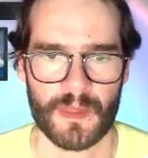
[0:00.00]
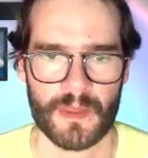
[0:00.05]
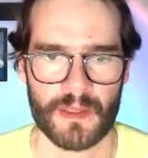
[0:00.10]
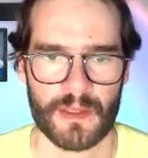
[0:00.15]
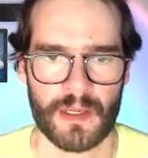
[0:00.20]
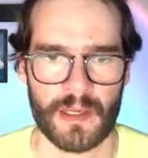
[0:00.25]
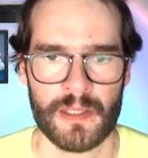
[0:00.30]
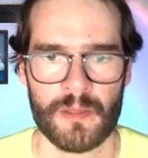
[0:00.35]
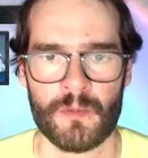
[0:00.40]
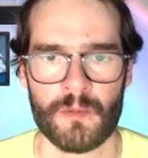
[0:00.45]

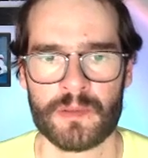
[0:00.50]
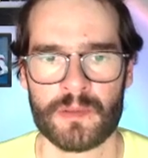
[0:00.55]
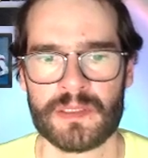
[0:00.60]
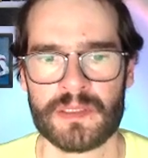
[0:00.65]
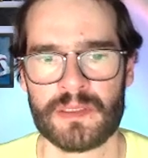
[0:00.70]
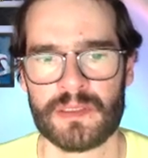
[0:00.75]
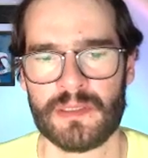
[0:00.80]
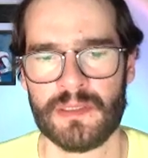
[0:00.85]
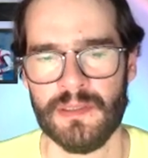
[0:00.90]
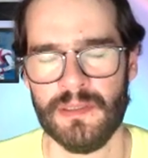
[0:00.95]
I
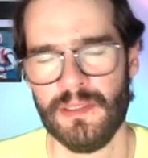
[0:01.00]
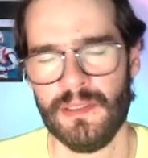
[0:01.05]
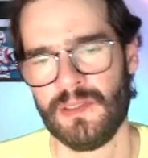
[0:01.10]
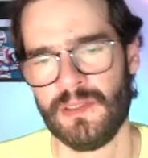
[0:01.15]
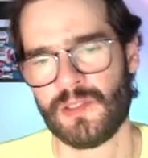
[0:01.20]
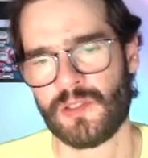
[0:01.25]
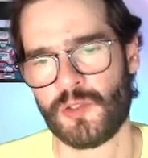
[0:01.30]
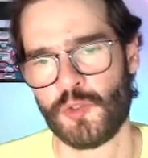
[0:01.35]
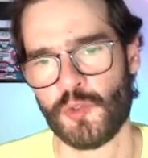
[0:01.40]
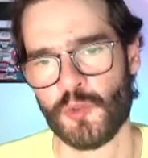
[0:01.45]
welded
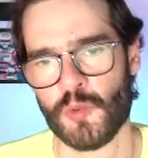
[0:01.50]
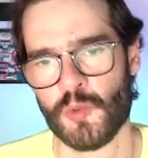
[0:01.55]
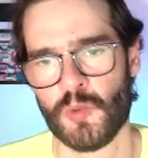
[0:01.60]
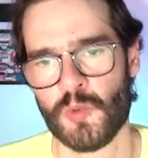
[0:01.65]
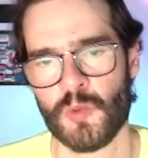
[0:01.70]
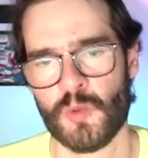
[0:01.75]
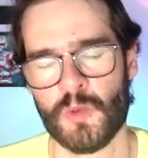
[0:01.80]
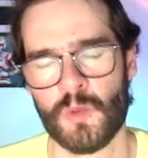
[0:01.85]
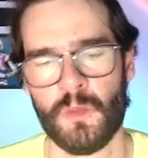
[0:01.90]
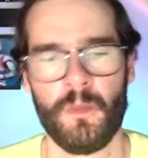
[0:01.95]
these
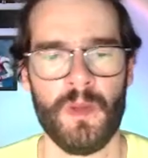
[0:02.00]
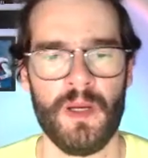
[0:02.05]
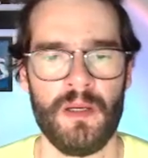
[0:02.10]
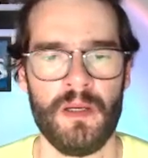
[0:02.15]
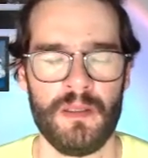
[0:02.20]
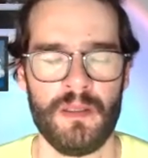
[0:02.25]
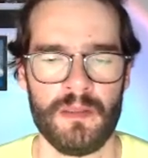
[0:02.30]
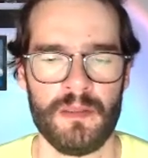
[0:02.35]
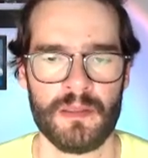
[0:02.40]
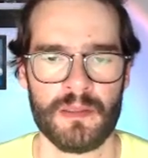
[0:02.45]
two
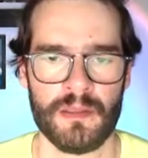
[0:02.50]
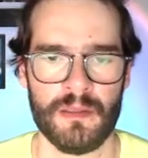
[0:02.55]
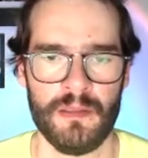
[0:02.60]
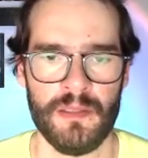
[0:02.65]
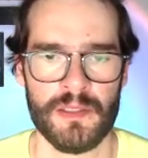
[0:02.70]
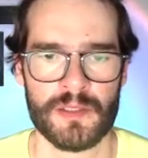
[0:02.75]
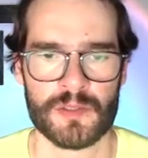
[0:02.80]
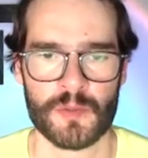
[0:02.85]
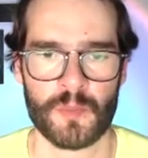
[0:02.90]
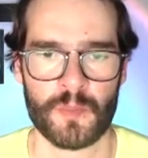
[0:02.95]
uh,
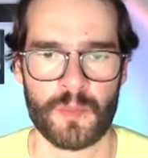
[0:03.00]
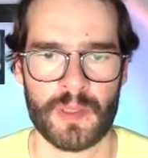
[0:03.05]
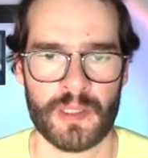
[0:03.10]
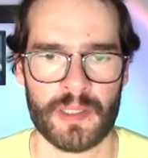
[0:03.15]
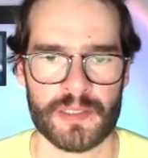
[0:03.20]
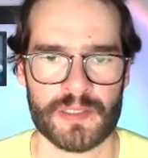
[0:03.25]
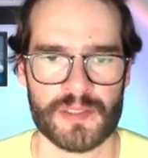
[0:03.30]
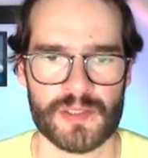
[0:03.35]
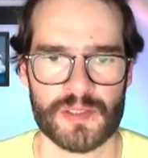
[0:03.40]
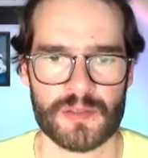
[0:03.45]
little
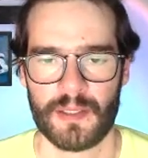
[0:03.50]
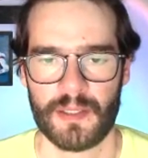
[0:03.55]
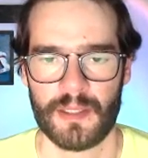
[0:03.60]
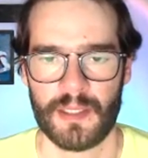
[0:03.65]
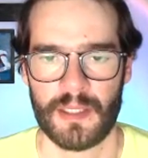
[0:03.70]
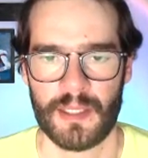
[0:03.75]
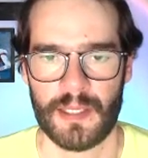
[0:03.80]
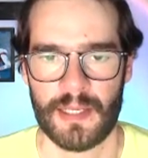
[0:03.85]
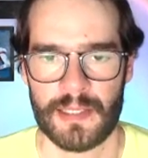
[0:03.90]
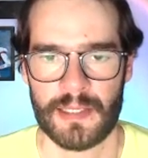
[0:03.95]
parts.
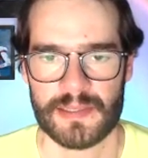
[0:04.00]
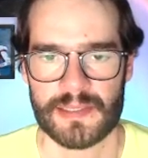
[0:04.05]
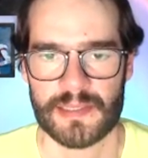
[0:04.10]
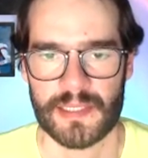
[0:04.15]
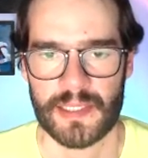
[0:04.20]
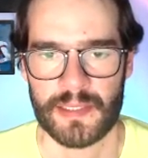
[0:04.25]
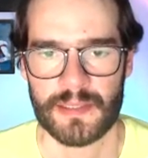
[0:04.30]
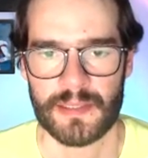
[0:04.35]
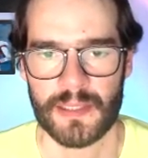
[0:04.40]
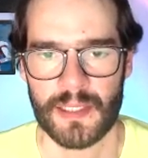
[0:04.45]
I
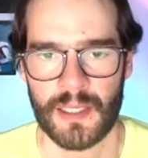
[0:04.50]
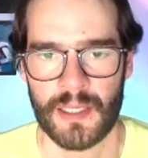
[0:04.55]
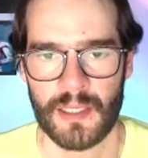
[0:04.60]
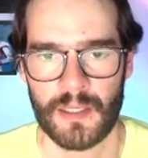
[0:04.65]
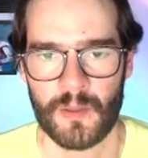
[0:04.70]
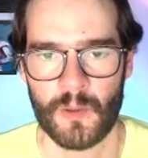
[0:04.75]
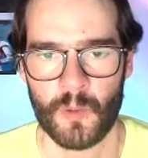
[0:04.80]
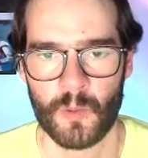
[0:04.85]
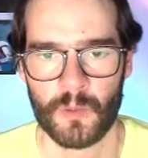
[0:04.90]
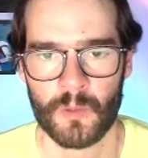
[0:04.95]
designed a
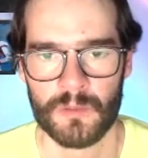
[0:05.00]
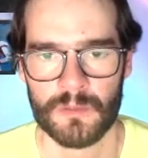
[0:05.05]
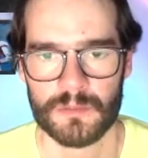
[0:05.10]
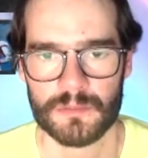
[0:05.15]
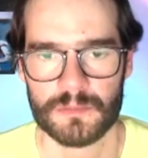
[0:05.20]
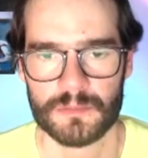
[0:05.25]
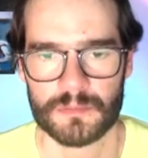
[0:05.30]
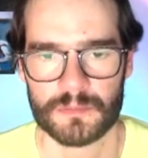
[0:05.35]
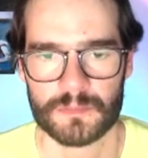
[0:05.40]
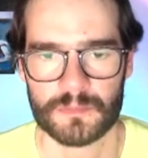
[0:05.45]
hole
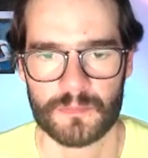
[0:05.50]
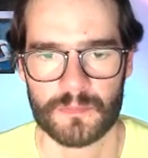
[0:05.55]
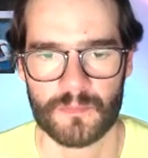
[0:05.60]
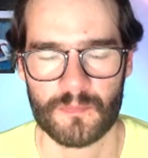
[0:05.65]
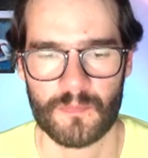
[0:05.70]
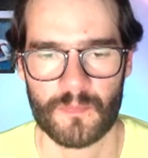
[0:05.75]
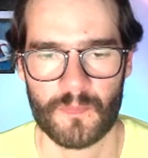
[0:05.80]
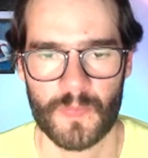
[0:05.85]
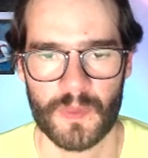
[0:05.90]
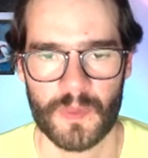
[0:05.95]

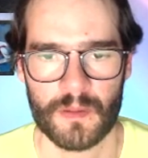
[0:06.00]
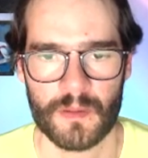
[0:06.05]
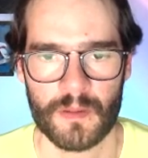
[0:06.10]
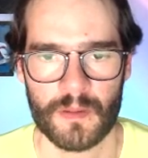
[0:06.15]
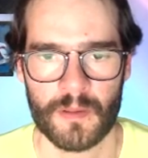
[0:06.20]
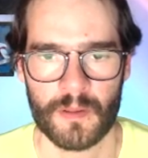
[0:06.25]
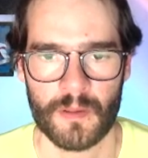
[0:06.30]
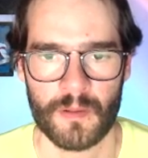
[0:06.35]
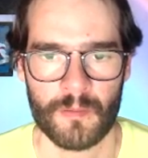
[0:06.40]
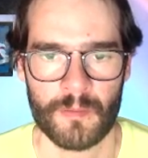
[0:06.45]

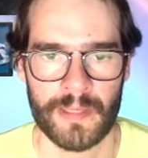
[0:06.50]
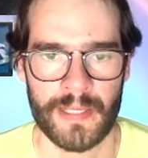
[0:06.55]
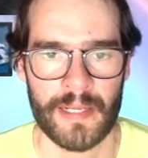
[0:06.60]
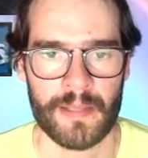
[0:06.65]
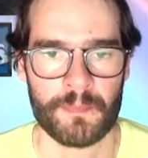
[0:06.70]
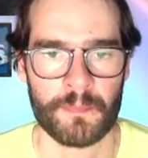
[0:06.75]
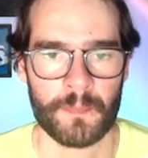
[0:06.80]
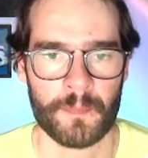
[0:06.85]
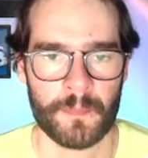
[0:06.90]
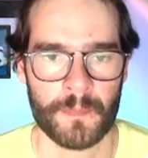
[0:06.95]
where
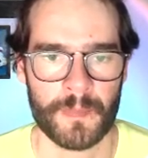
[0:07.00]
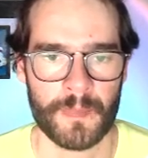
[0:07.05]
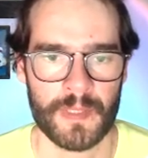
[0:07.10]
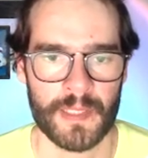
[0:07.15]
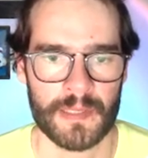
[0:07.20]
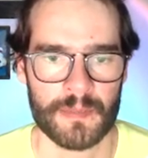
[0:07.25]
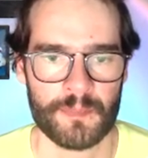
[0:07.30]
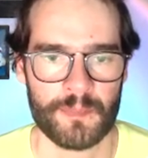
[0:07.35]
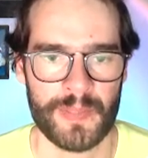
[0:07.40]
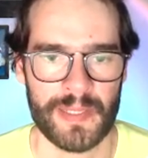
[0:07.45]
I
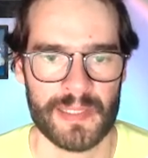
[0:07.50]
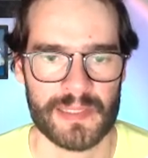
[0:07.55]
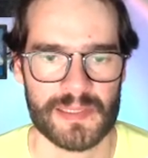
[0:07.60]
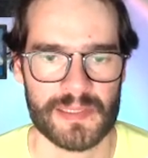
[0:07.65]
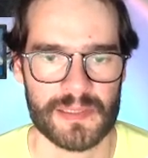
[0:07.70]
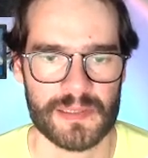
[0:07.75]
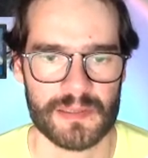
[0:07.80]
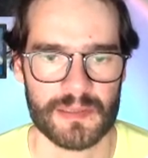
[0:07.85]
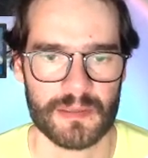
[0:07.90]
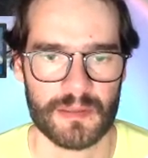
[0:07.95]
can
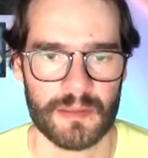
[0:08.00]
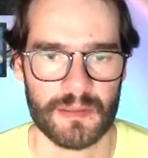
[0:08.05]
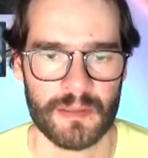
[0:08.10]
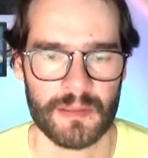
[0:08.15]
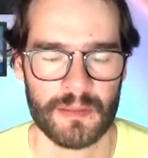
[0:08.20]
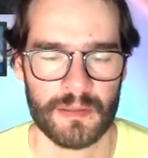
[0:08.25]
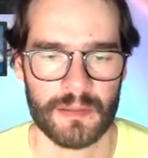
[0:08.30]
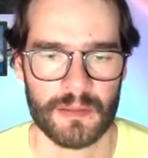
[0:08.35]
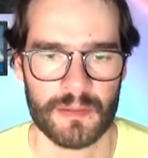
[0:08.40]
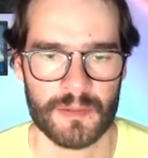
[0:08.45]
pass
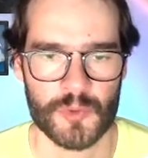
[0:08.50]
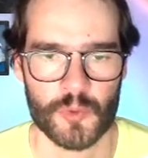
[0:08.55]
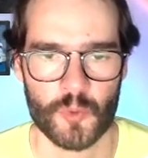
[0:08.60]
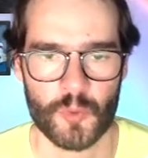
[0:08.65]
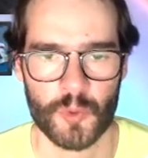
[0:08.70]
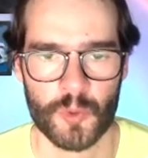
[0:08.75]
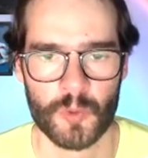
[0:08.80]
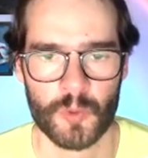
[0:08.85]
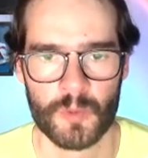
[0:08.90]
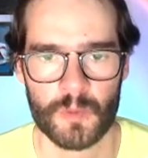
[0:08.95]
uh,
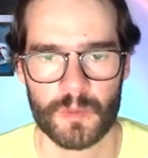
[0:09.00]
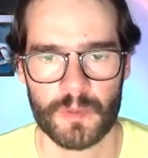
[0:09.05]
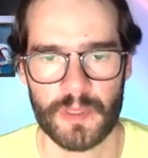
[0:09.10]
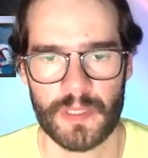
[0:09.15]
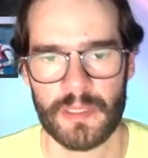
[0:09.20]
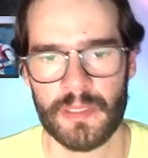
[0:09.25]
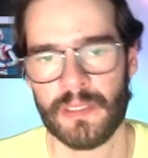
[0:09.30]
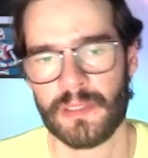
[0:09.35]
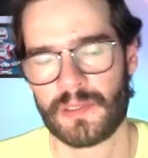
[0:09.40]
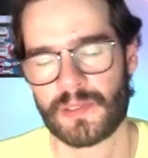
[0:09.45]
screw
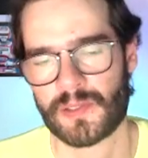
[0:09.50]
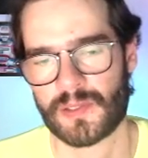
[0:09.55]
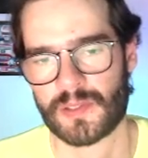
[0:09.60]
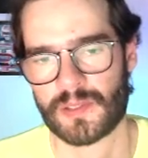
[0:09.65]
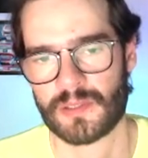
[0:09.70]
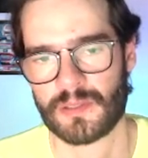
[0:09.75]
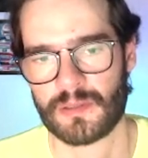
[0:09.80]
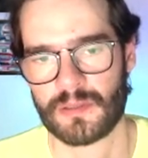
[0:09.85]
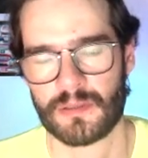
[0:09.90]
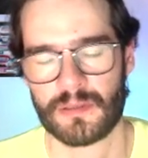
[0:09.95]
and
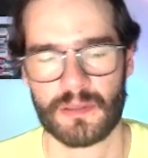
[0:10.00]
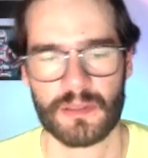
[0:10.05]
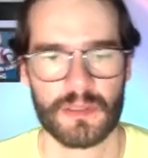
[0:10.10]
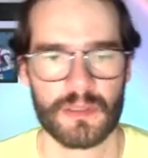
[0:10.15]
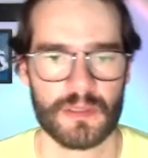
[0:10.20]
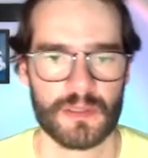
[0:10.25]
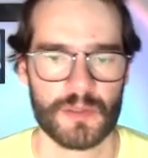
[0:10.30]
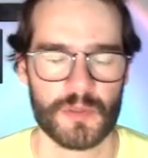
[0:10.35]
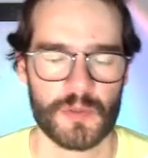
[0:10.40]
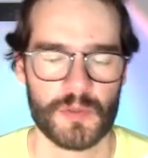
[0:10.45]
nuts
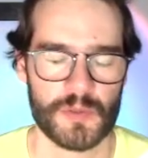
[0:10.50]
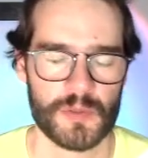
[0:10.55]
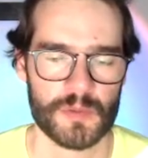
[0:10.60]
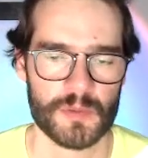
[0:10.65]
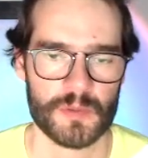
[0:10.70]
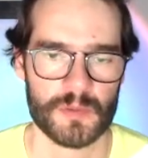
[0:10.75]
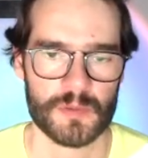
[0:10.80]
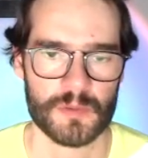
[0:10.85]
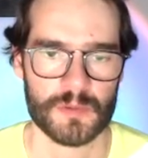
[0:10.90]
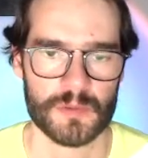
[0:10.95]

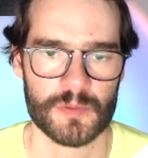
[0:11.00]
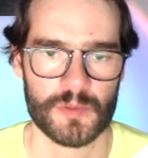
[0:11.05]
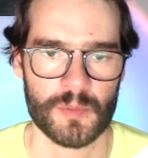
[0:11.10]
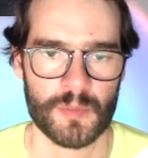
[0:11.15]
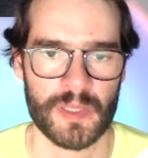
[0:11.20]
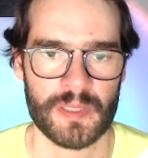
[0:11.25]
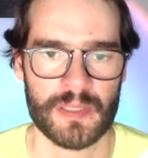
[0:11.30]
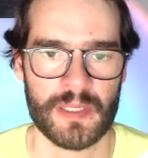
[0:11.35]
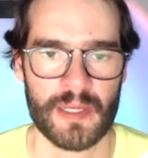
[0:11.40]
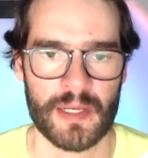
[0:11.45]
to, to
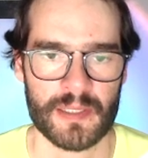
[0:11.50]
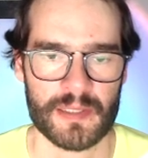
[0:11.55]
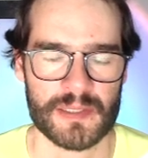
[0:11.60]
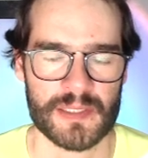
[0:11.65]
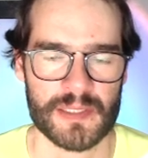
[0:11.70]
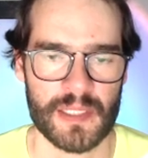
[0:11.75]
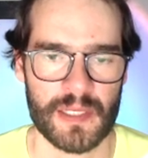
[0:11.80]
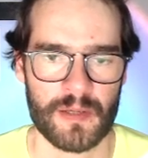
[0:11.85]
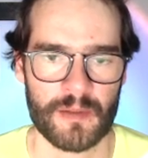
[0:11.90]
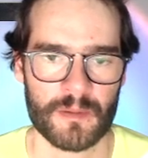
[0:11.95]
make the
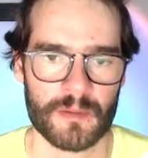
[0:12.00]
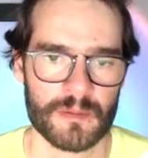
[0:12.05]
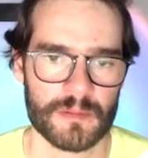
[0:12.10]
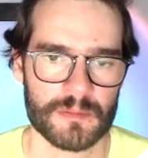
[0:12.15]
axle.